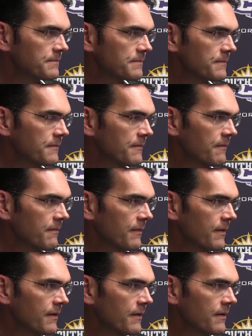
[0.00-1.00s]

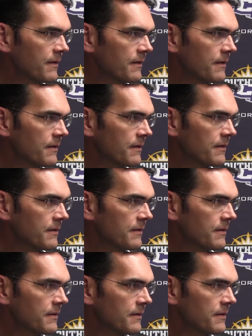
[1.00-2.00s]

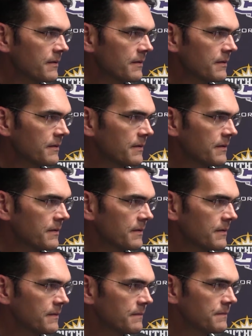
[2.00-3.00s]

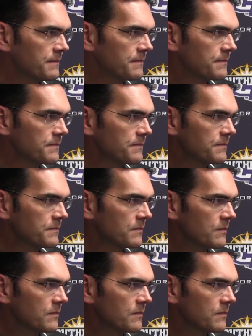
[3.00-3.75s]
The person shown says nothing.